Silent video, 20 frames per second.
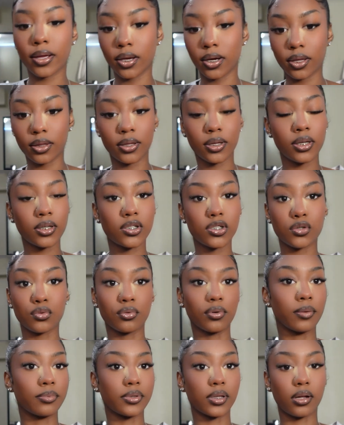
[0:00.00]
and I think it just
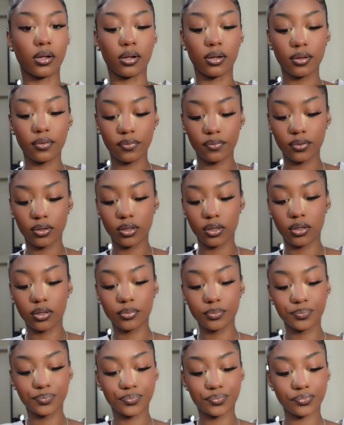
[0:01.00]
rubs off.
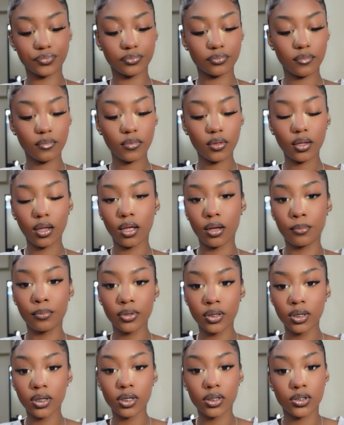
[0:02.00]
I'm
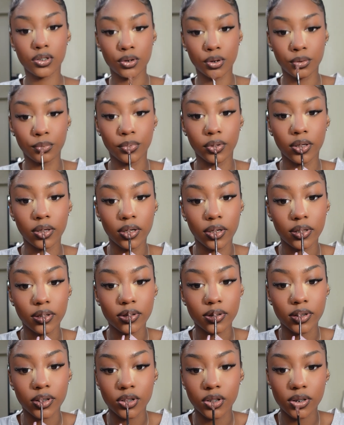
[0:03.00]
really not sure what it
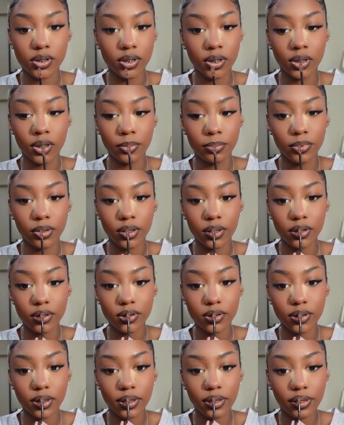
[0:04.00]
is. It's just a lip
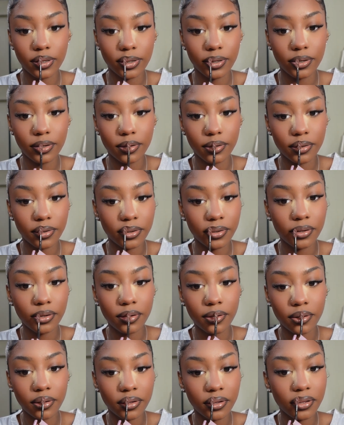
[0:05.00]
gloss, I think.
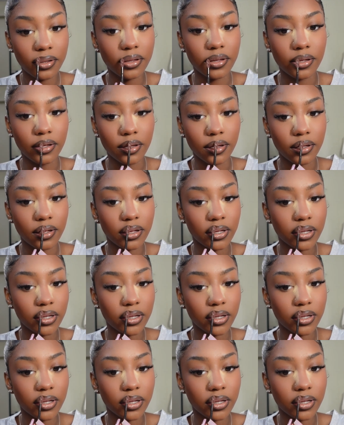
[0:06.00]
Yeah.